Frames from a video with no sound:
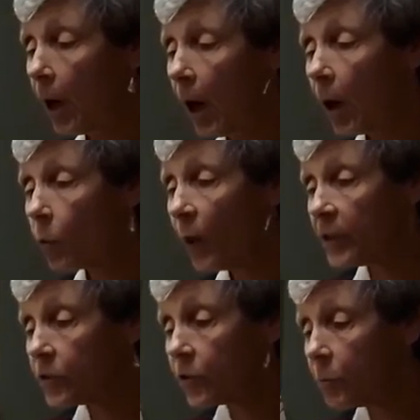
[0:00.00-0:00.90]
Our
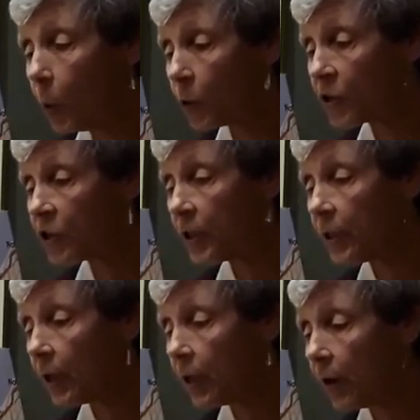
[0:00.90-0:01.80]
western portion
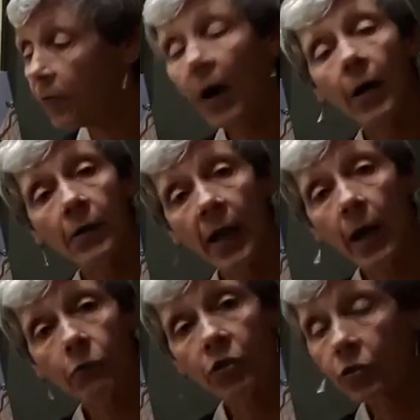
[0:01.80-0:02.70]
of our
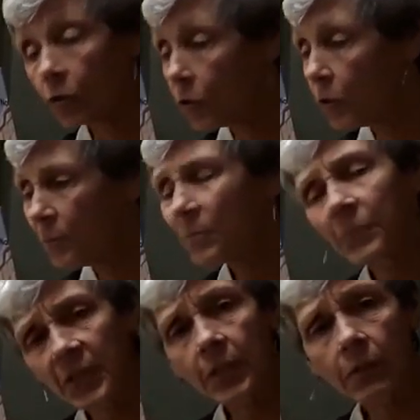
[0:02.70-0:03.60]
count circle
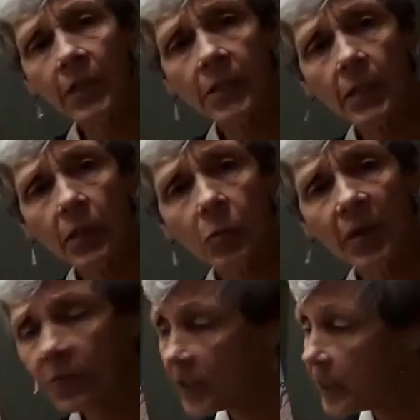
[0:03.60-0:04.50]
still needs a little
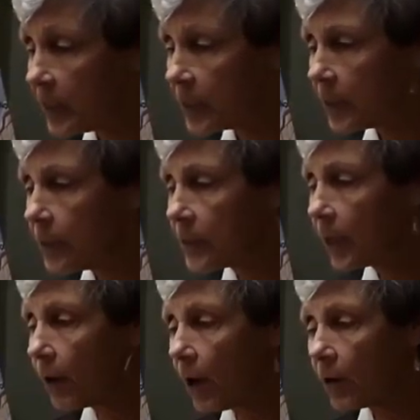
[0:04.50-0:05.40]
bit of assistance.
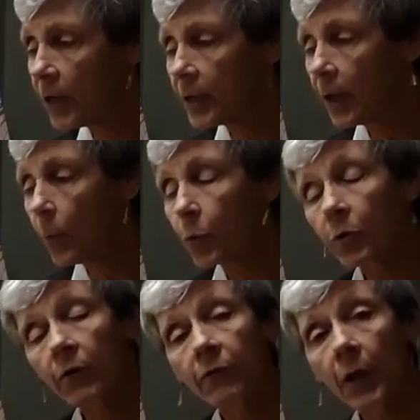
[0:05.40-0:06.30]
There are a number
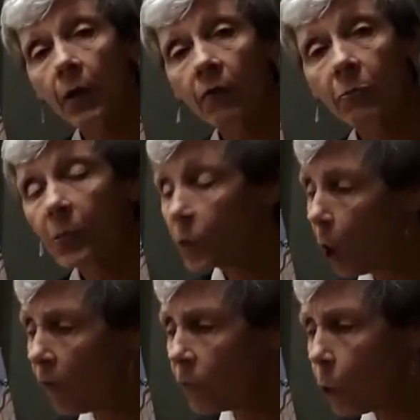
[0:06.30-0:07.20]
of, of
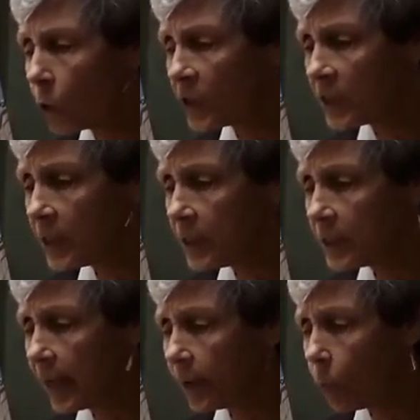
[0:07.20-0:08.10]
golf
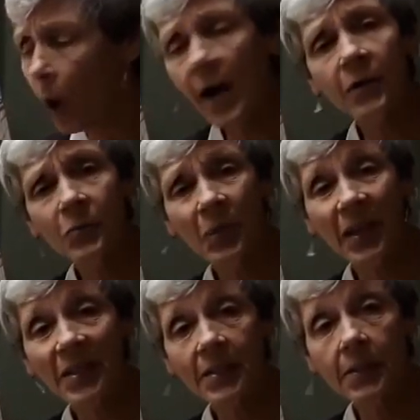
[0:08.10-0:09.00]
courses and wild
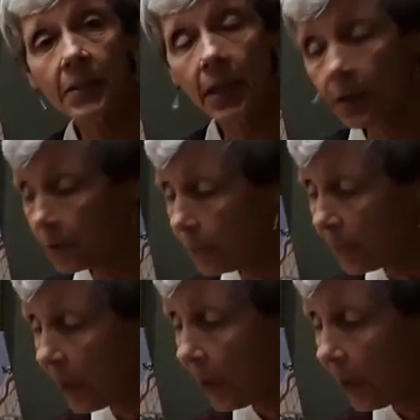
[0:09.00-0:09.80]
places there.